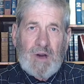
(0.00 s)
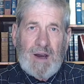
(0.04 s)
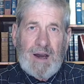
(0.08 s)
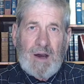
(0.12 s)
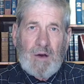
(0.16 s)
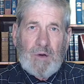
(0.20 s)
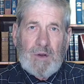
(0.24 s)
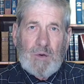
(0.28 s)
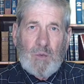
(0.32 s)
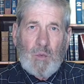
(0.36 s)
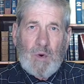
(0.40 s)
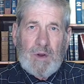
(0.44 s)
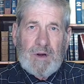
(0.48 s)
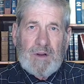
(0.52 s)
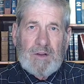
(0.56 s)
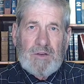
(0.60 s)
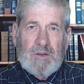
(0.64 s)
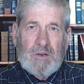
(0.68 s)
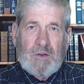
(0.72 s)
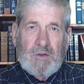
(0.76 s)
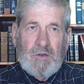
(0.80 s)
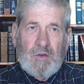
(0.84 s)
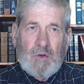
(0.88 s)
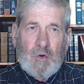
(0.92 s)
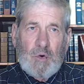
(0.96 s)
how he wanted
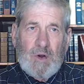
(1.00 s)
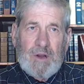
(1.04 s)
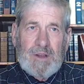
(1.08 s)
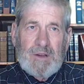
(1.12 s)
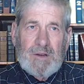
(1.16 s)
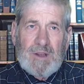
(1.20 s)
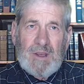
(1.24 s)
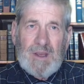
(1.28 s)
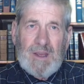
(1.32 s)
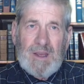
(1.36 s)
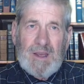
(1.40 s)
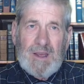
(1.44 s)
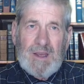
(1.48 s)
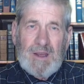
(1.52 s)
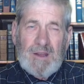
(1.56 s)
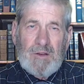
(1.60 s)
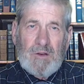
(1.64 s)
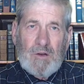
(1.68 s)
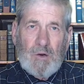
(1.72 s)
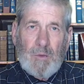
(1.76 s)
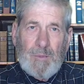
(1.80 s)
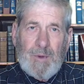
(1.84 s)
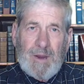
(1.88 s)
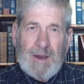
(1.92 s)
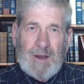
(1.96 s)
to do it,
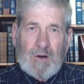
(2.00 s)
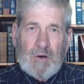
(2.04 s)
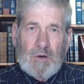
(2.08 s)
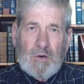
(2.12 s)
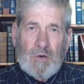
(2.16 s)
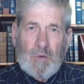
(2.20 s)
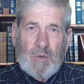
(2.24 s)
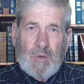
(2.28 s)
no matter who